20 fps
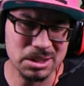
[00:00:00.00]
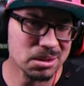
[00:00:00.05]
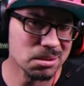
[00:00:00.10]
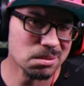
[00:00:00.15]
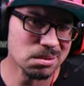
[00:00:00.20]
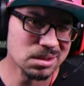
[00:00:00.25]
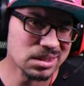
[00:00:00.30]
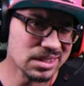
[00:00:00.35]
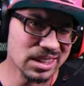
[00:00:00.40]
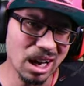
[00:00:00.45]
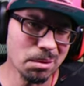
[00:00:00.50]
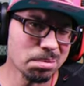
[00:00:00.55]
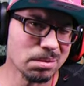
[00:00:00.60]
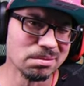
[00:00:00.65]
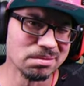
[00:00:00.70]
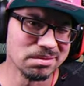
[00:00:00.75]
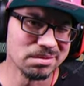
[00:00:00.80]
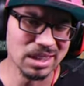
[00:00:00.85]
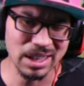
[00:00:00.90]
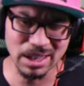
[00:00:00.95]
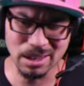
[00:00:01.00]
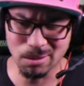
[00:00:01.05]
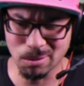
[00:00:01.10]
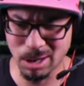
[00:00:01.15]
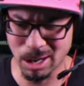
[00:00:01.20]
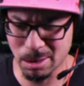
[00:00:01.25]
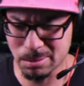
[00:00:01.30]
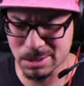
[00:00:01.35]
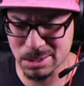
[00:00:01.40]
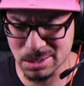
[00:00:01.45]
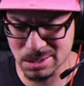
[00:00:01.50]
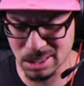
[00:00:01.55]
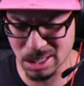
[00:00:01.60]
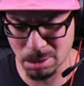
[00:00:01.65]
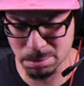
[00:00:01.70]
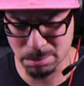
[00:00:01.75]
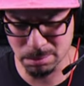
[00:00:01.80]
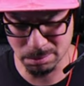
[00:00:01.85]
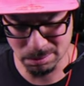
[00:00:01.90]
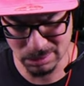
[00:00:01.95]
stop them? Like, why would you stop
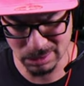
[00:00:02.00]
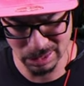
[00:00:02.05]
them? I